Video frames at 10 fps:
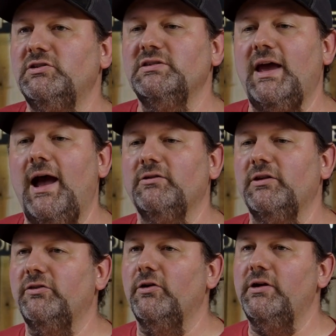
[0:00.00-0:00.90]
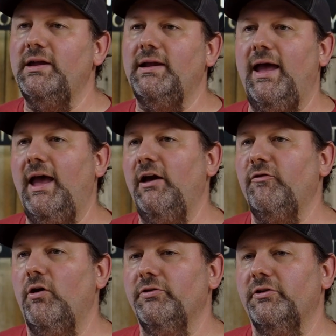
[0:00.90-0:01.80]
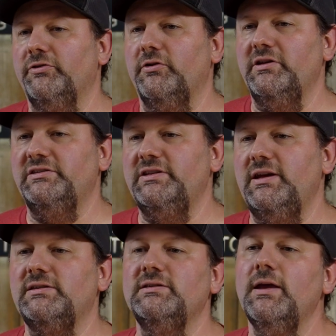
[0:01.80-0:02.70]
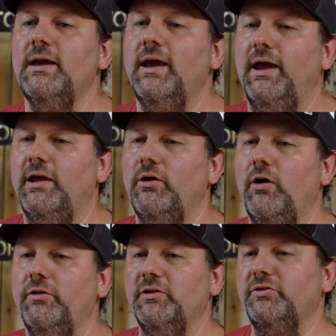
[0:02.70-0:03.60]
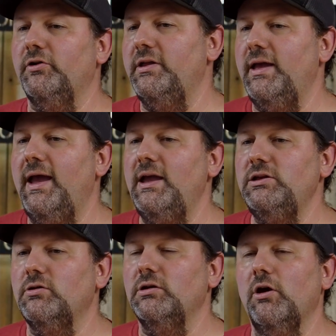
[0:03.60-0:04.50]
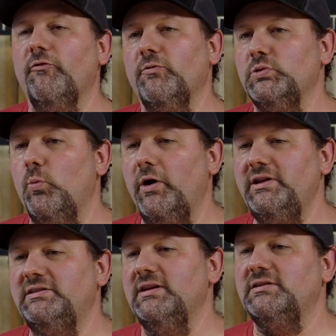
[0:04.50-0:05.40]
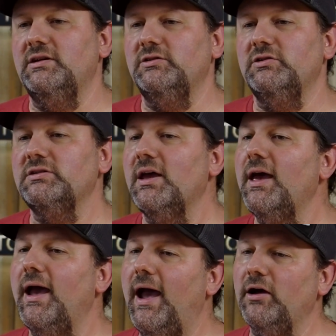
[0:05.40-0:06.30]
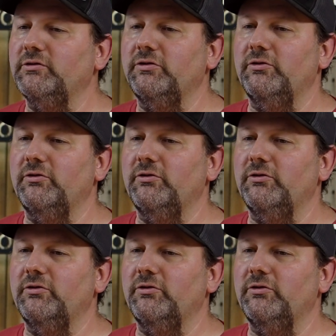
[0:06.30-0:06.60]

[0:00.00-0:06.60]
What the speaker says: inches out to 30.5 on the 36, and on the 38 you can go from 26 inches out to